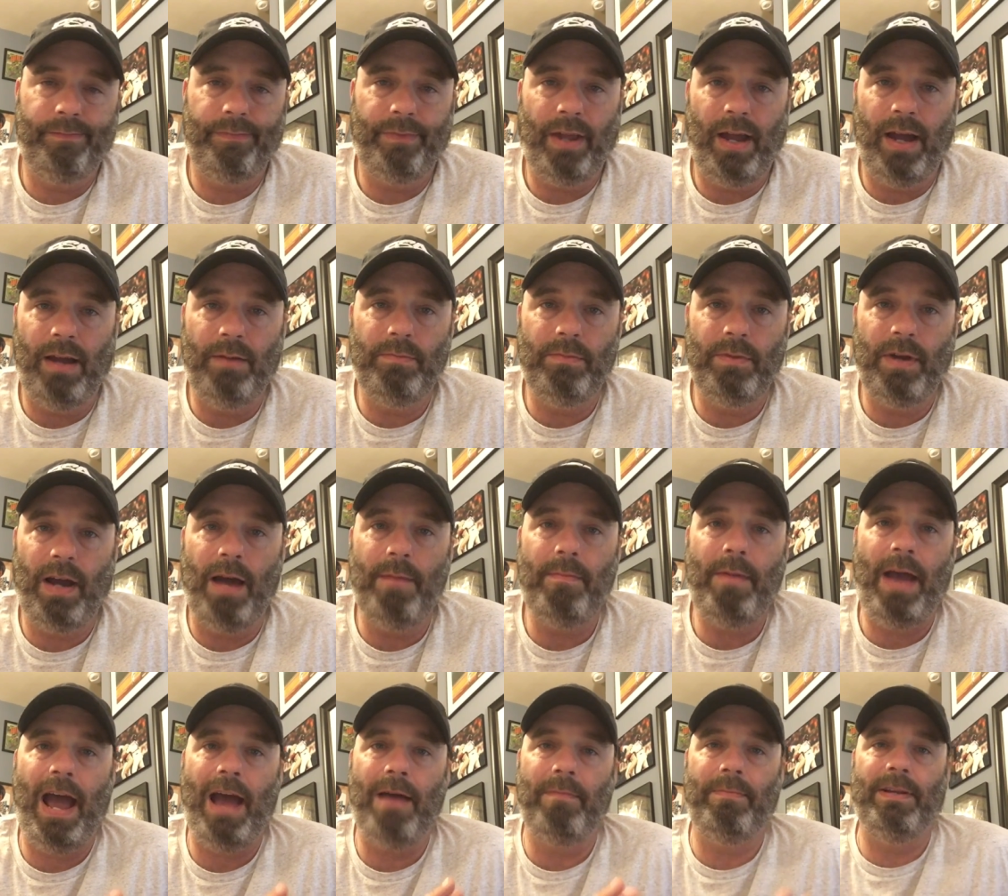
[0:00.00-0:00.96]
I'm
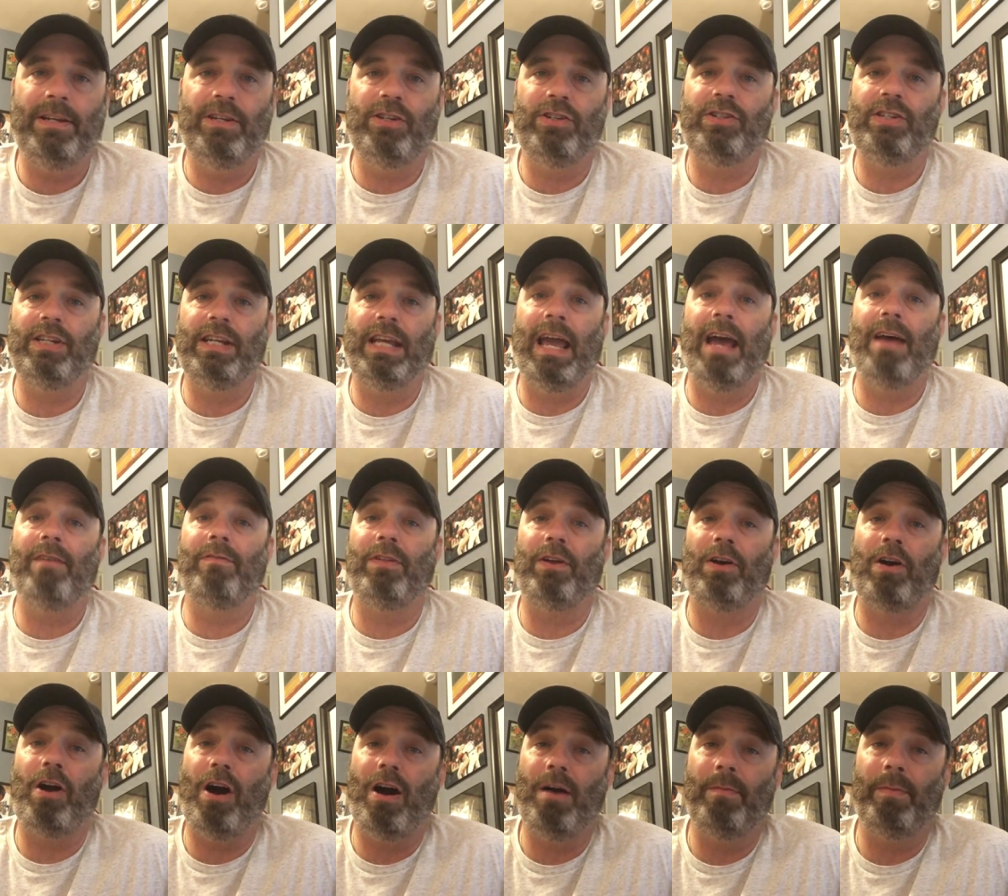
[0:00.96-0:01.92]
happy just to have the
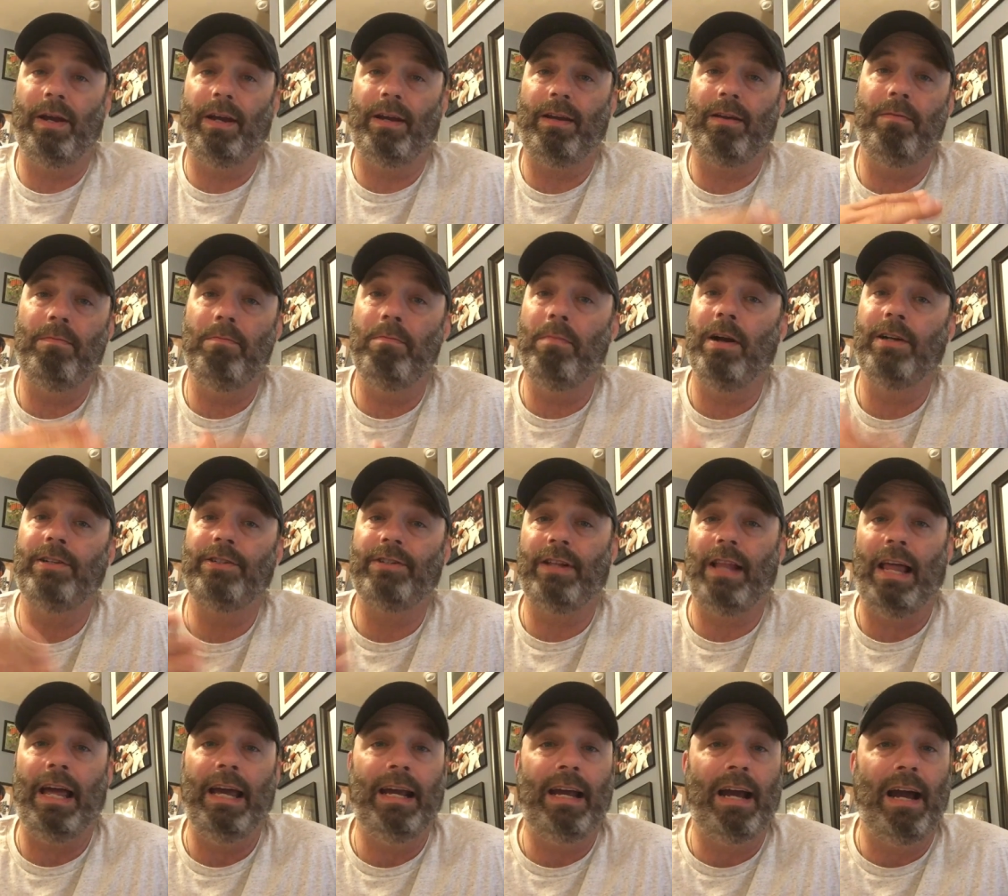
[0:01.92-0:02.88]
comic, much
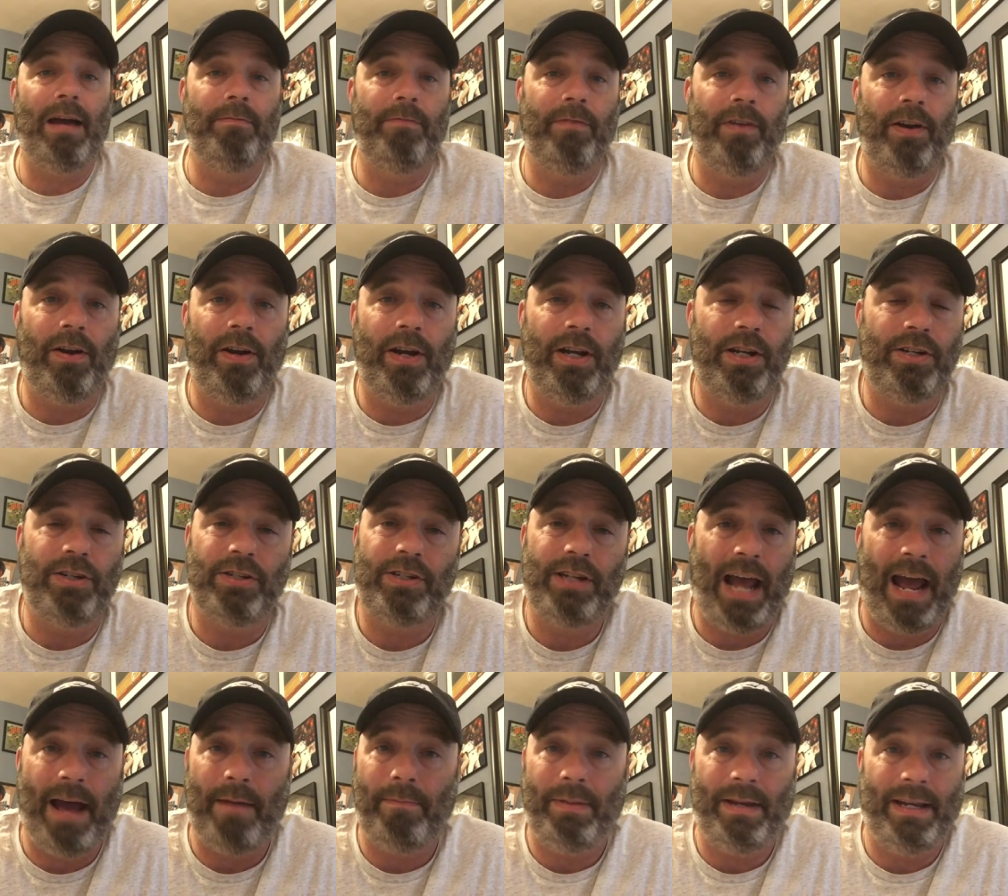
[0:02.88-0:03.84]
like I'm very just
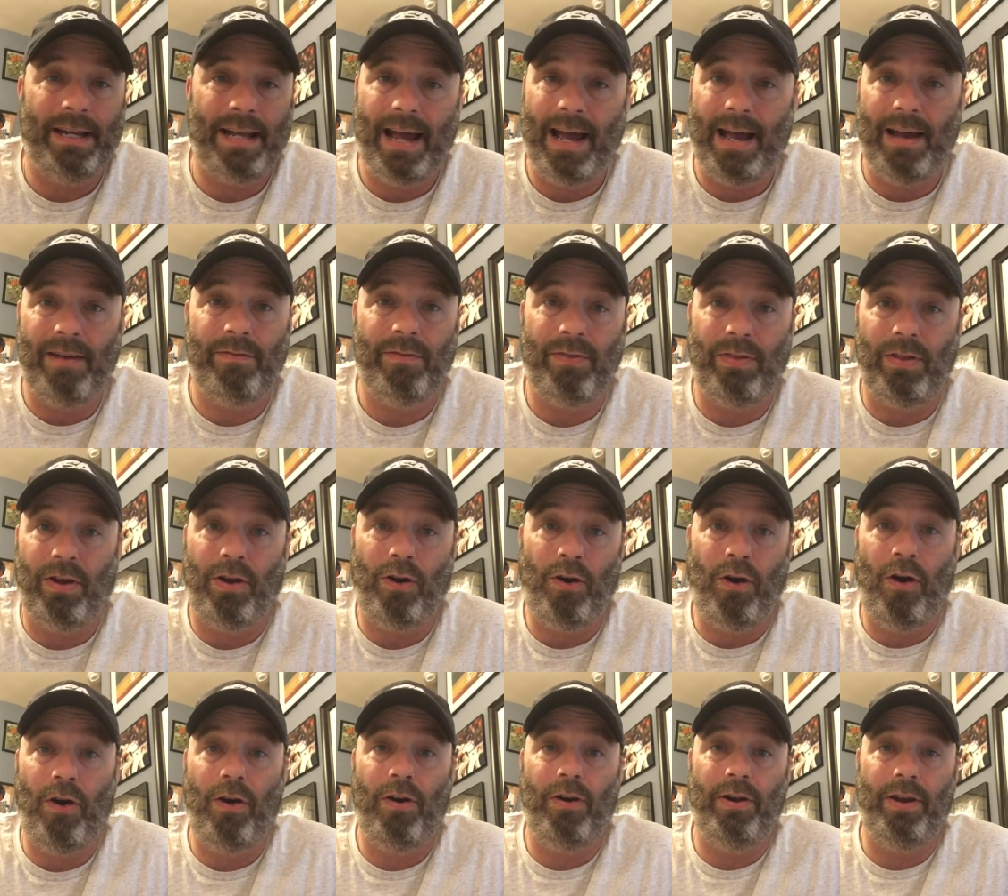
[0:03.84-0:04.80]
happy to have the
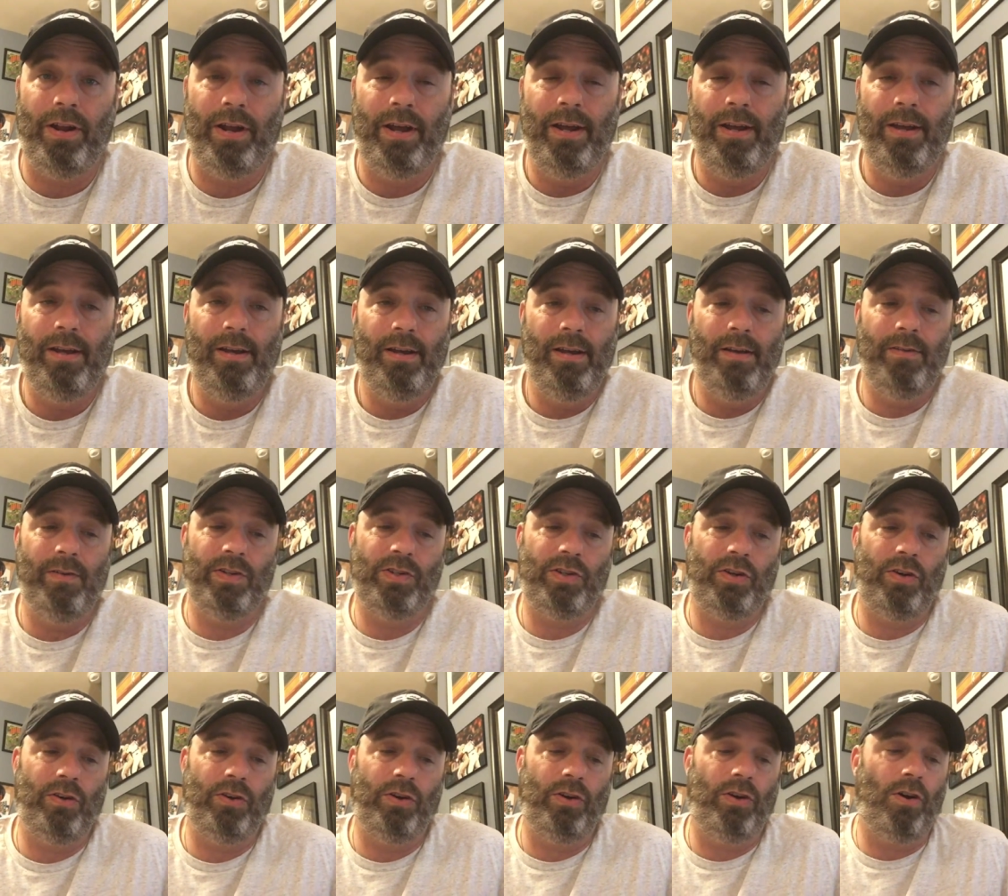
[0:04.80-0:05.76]
card of a
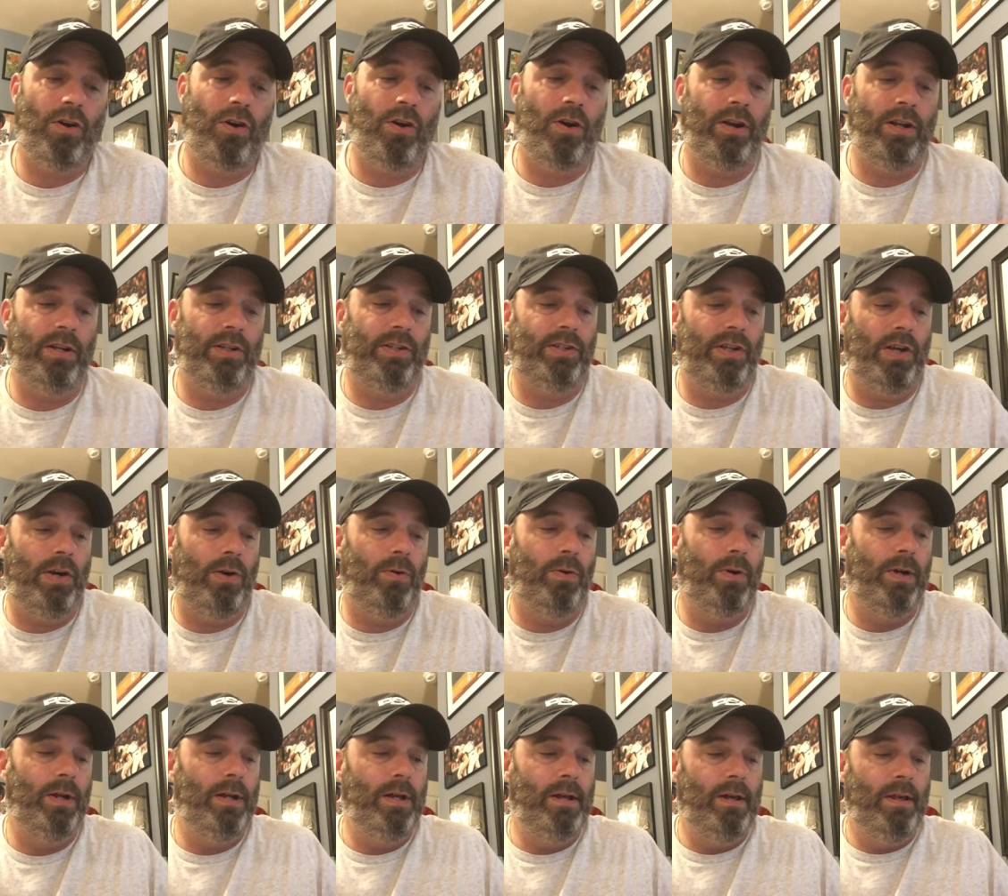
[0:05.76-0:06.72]
certain card. And so
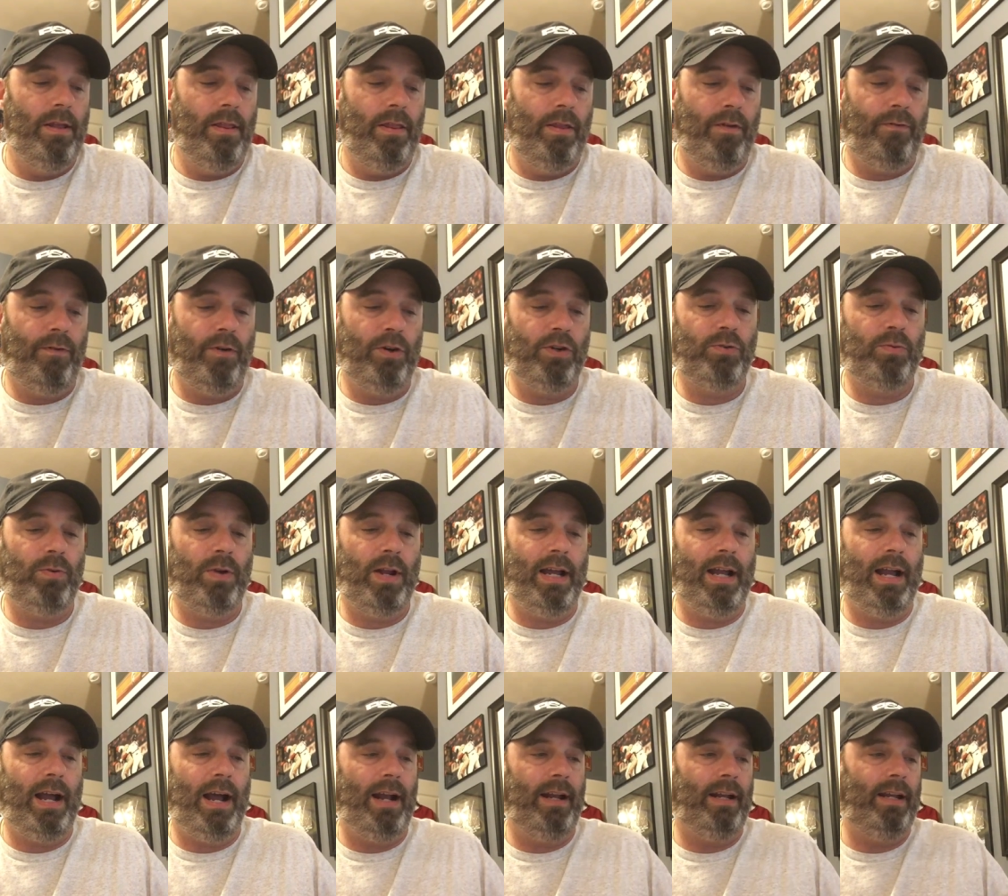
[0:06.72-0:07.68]
the first one I
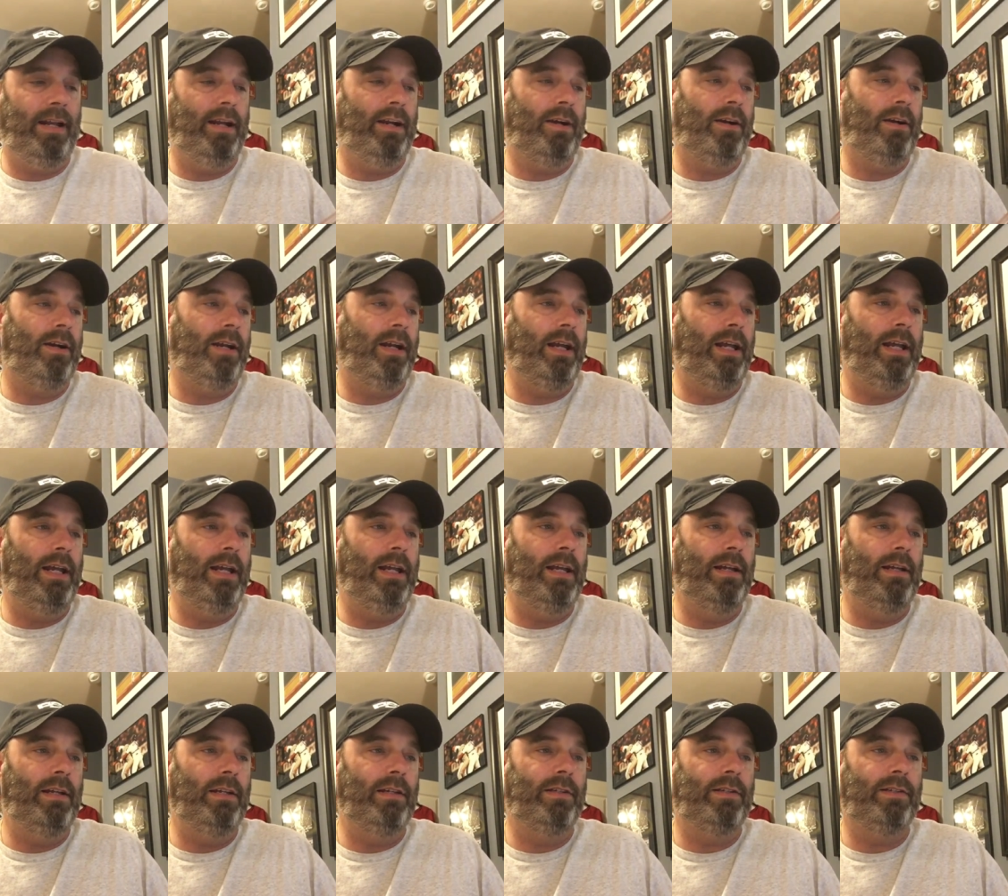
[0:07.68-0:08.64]
got here
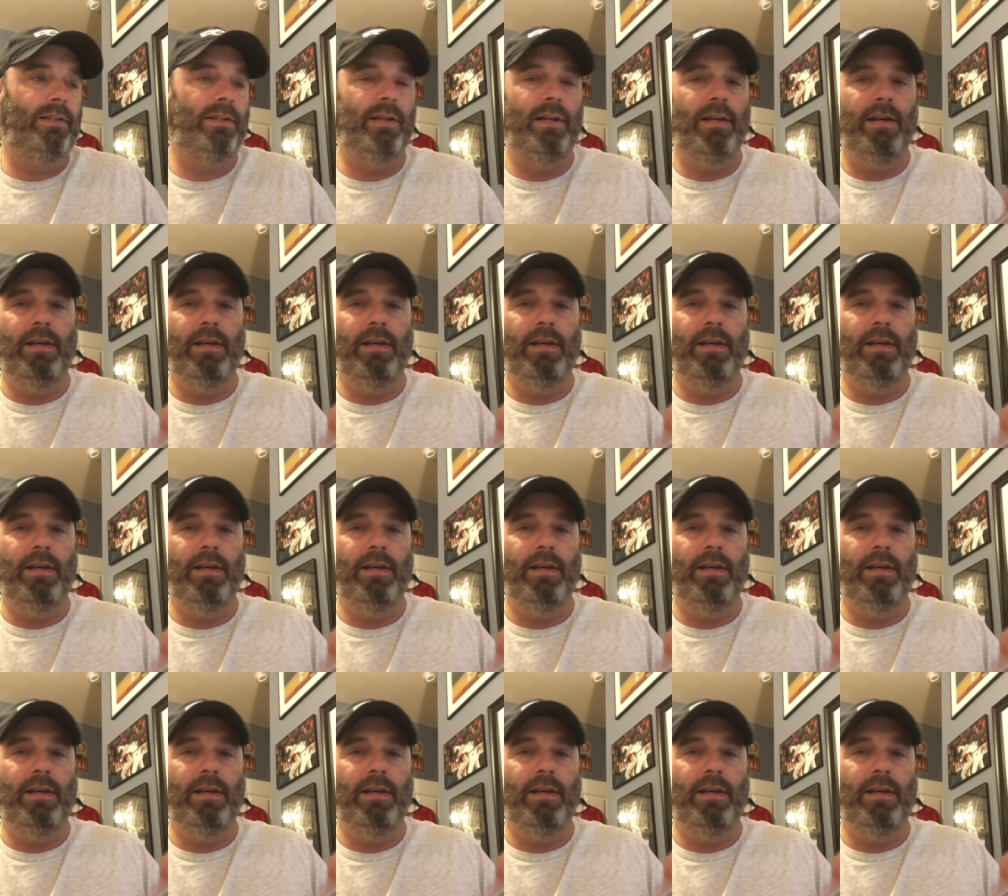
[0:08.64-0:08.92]
is